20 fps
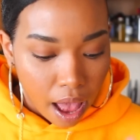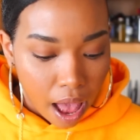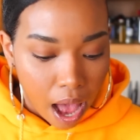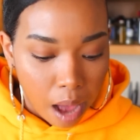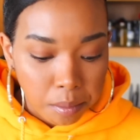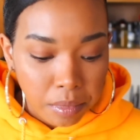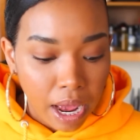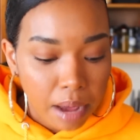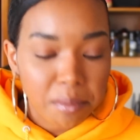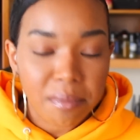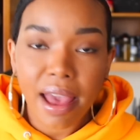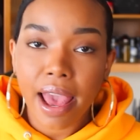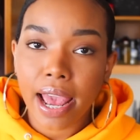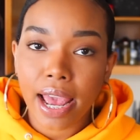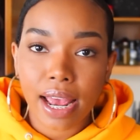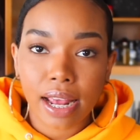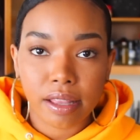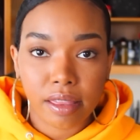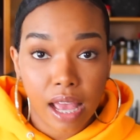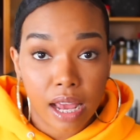I'm not
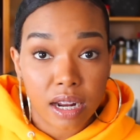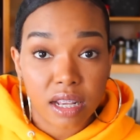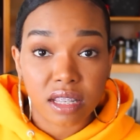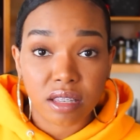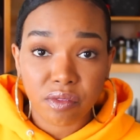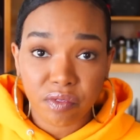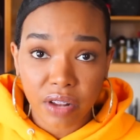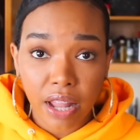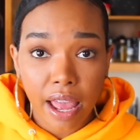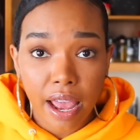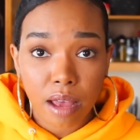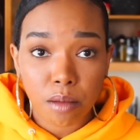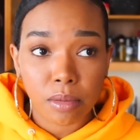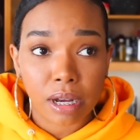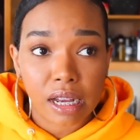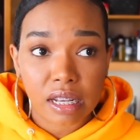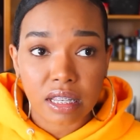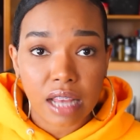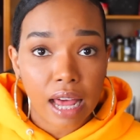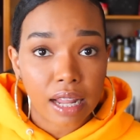mad that it's flat
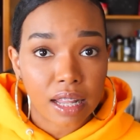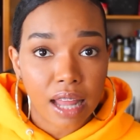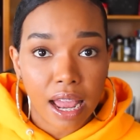because I